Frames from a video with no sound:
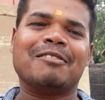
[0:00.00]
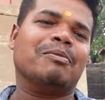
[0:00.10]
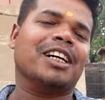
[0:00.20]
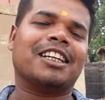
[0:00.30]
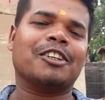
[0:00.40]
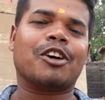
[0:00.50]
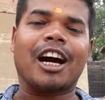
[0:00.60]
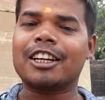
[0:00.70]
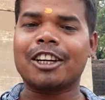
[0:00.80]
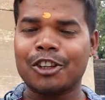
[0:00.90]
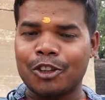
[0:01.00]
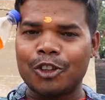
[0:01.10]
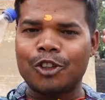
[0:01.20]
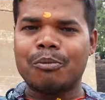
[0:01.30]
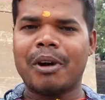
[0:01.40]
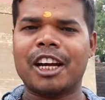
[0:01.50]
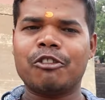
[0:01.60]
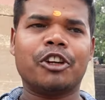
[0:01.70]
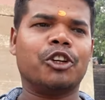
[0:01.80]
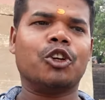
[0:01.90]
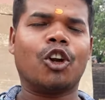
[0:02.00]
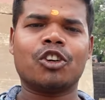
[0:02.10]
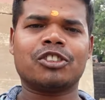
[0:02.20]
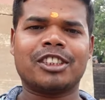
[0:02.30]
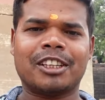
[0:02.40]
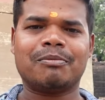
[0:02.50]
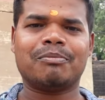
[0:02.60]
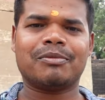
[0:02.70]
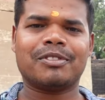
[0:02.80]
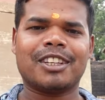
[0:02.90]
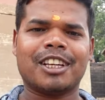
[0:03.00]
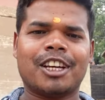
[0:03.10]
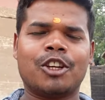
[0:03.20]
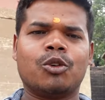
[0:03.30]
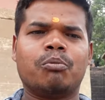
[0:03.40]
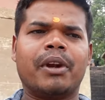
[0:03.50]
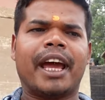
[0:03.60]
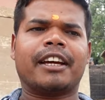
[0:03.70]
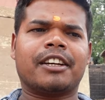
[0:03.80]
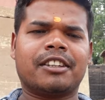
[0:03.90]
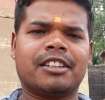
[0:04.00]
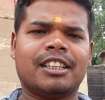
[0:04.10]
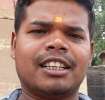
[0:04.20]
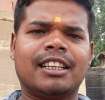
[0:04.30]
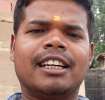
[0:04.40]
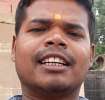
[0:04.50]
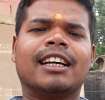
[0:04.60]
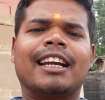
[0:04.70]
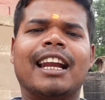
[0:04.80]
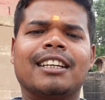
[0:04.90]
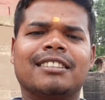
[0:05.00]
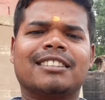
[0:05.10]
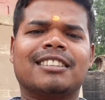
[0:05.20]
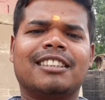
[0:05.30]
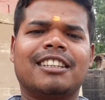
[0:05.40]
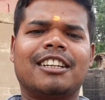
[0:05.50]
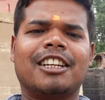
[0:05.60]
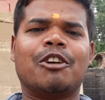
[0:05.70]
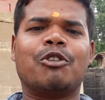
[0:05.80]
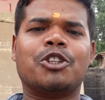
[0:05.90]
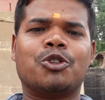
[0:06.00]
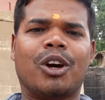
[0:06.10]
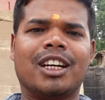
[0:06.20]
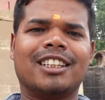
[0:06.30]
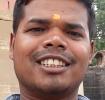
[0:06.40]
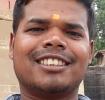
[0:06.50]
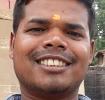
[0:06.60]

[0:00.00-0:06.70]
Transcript: But you can't control your mind when you lost them. You break like a glass, never joined.